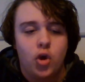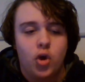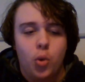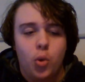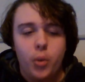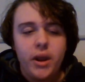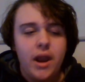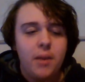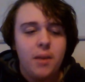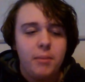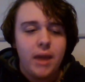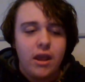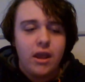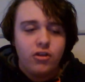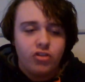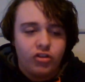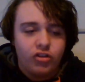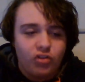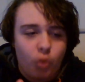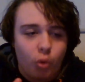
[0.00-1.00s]
We didn't manage
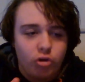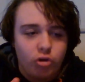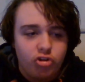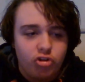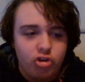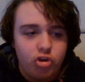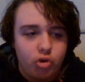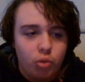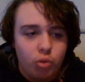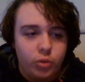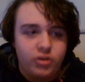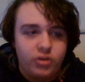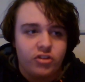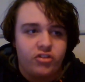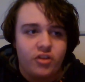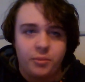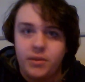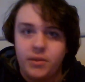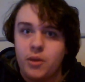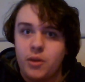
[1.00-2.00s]
to score two, which is
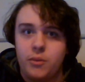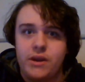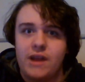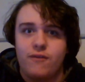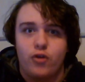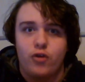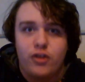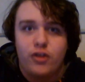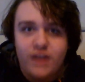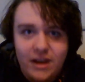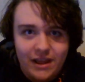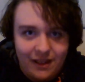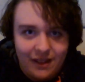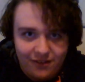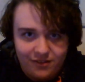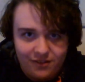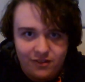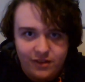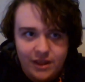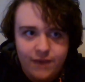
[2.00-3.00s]
something we never did
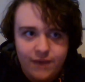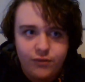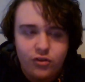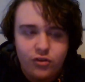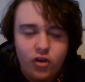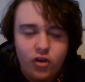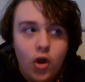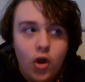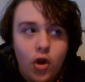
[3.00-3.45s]
against the Leafs.